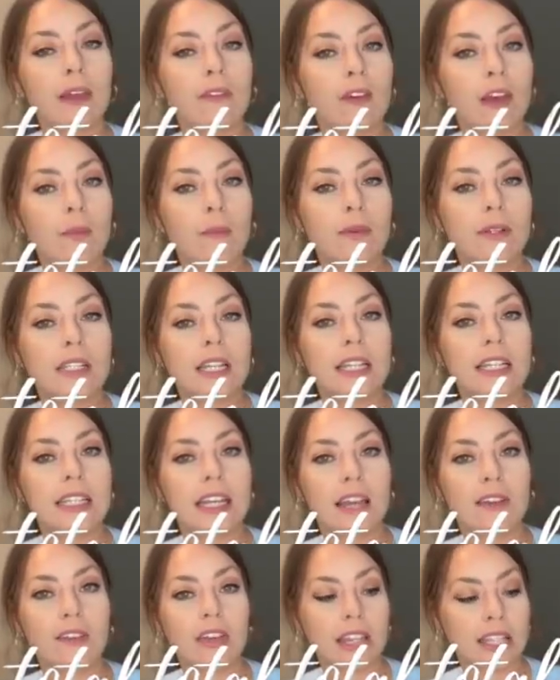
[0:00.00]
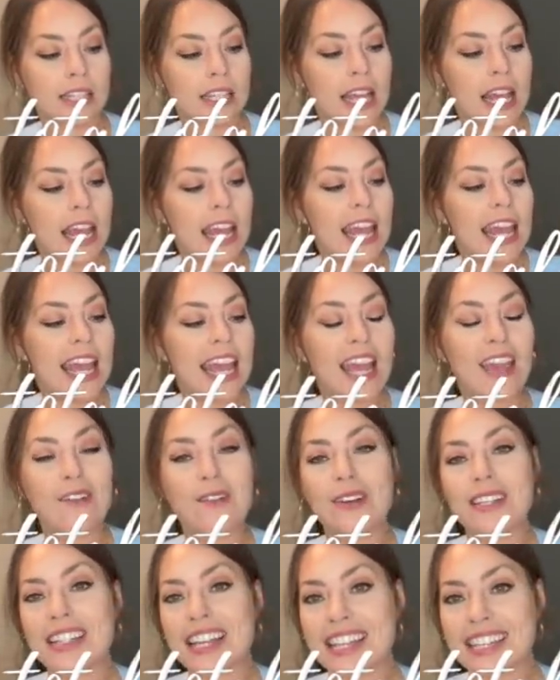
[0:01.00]
5% savings, it
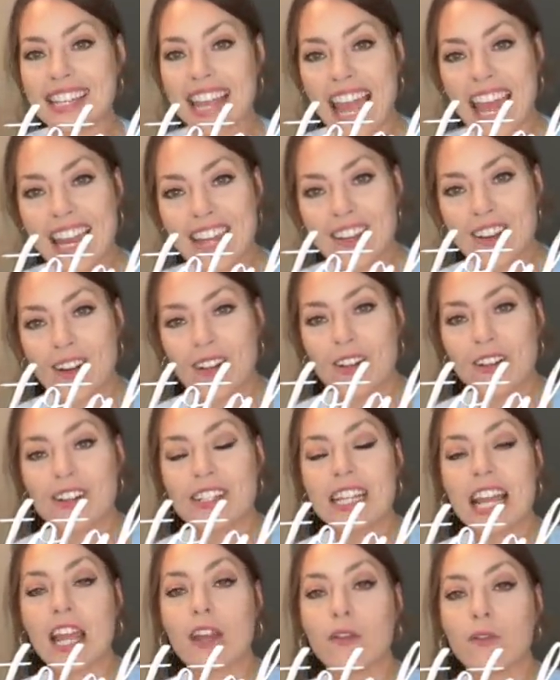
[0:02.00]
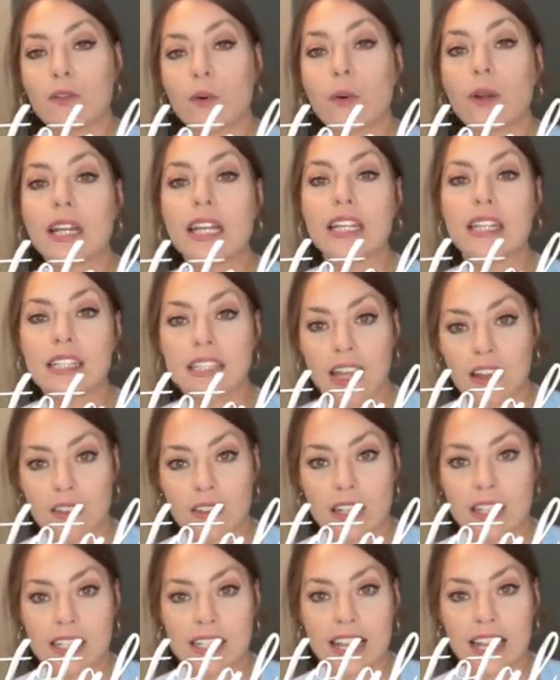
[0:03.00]
was
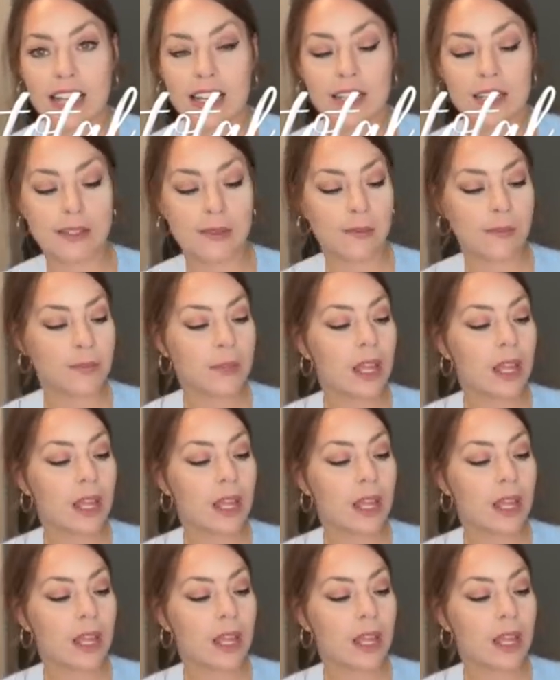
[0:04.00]
$10.47.